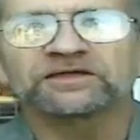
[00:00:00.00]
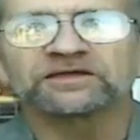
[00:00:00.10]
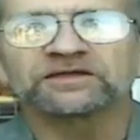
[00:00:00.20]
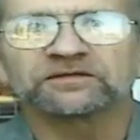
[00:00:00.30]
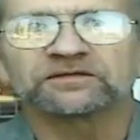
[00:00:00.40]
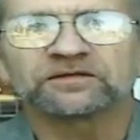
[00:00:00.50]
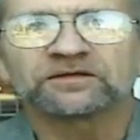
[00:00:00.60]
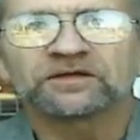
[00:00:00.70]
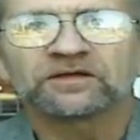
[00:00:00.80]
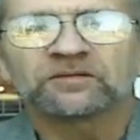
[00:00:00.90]
it.
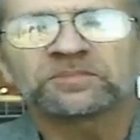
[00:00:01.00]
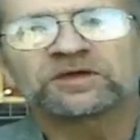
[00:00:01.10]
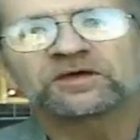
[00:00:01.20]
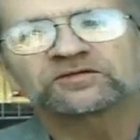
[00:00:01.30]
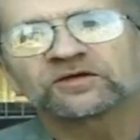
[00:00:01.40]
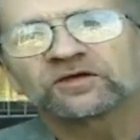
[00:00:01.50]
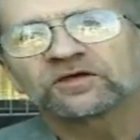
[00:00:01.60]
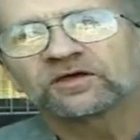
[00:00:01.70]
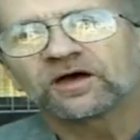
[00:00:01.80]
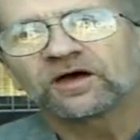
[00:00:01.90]
Because
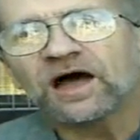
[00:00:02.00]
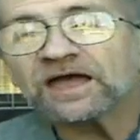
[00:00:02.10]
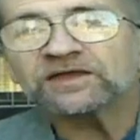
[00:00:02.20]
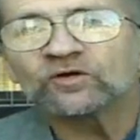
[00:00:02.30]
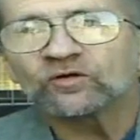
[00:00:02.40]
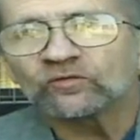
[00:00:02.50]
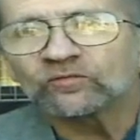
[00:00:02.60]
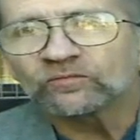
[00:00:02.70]
I know,